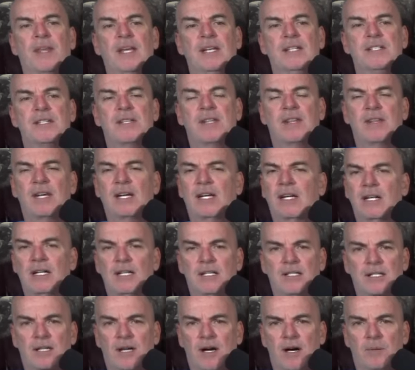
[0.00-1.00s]
It's thick
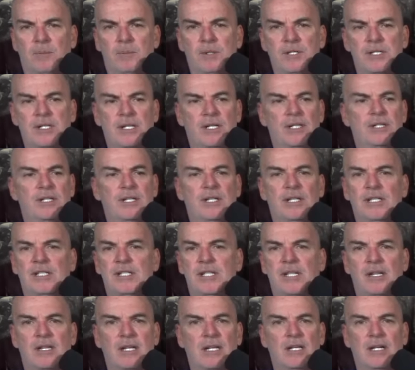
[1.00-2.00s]
in its composition,
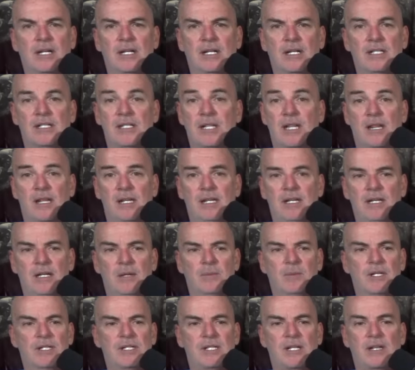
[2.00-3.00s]
it's thick in its
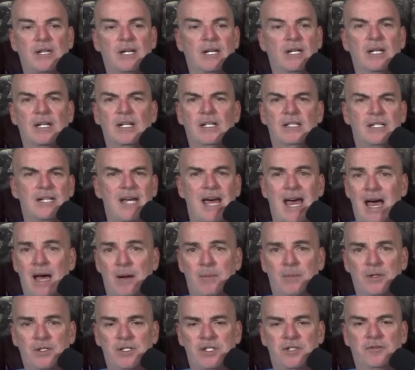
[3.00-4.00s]
theme, it's thick in its
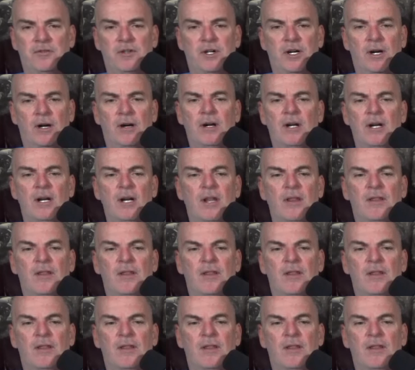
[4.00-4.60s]
atmosphere.